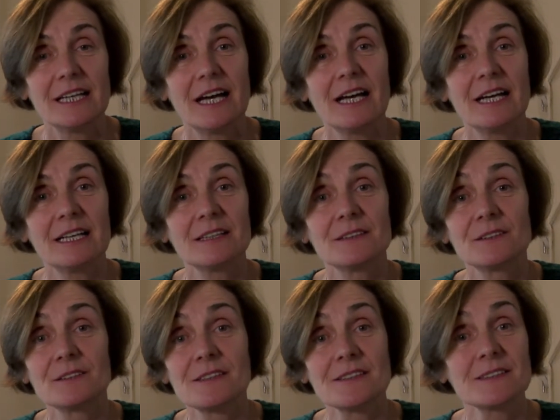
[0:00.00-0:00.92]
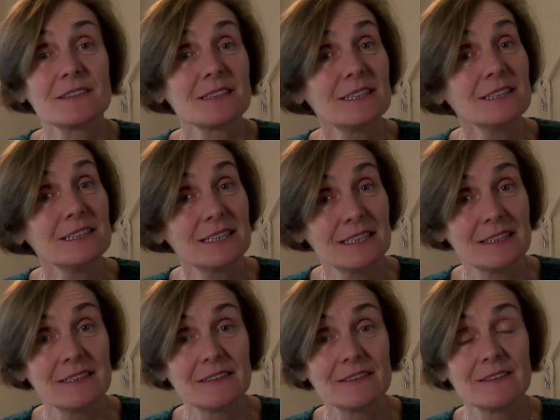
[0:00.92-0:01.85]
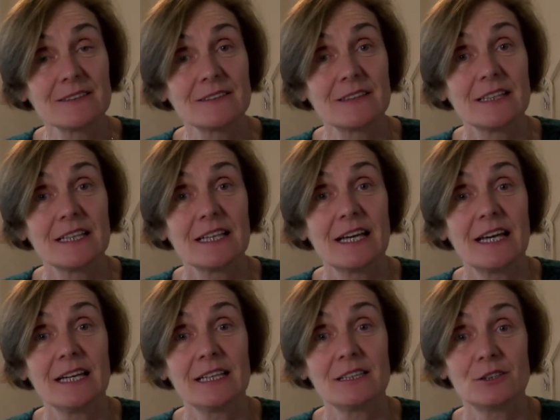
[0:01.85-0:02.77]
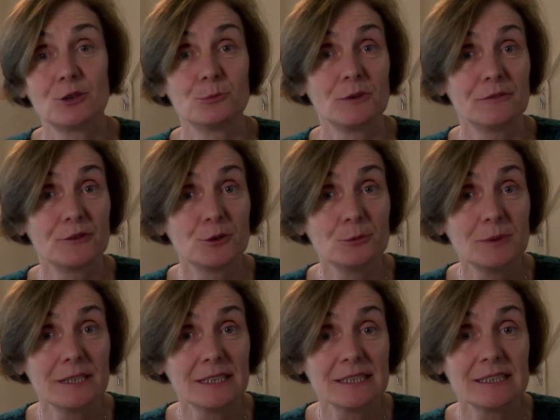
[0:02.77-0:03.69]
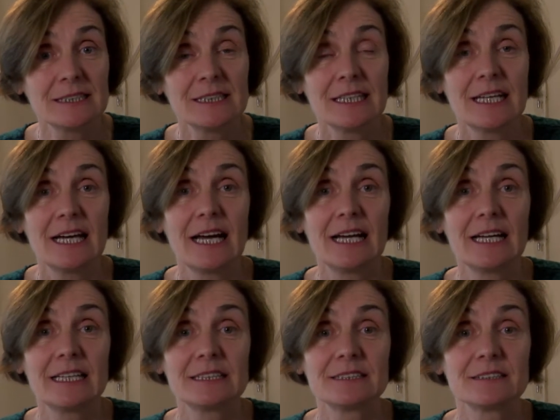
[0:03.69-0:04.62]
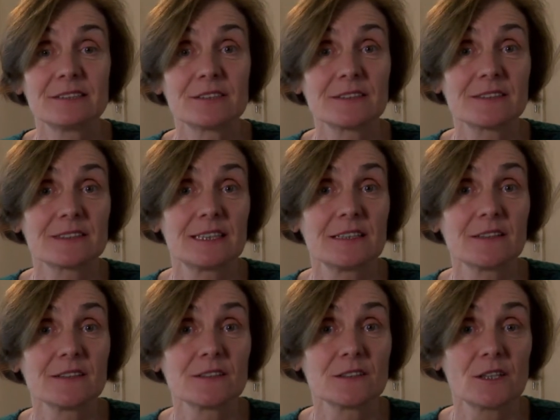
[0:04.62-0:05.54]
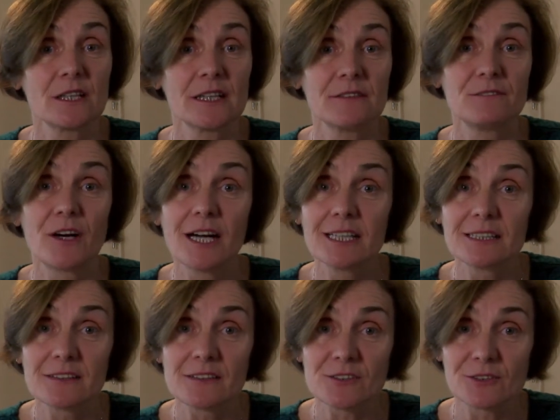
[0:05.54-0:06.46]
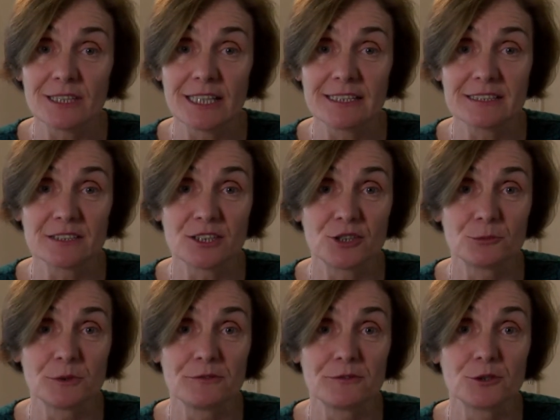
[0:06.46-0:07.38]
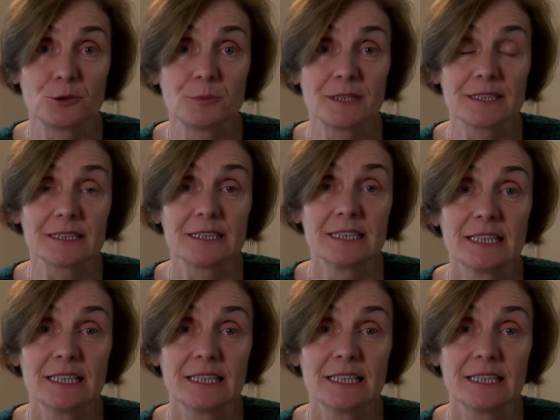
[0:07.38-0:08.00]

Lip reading: there still is homophobia, and there still is violence related to homophobia.